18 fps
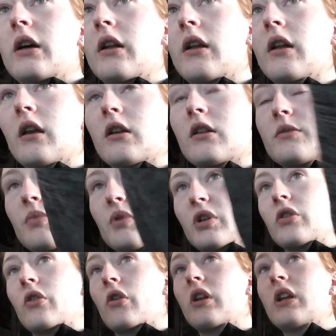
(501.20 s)
last but
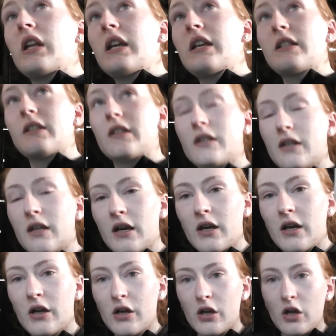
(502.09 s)
not least,
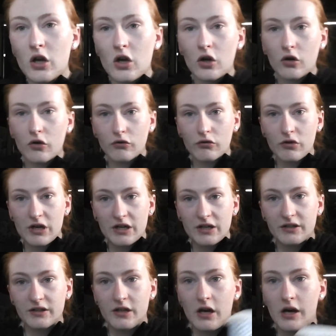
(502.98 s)
Greek
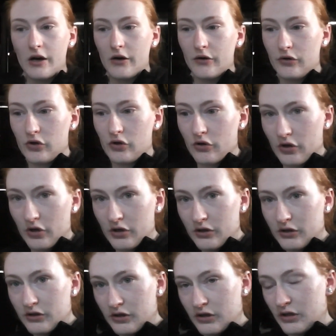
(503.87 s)
style
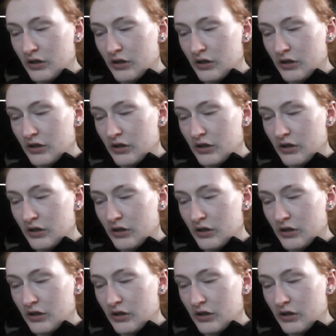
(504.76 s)
yogurt.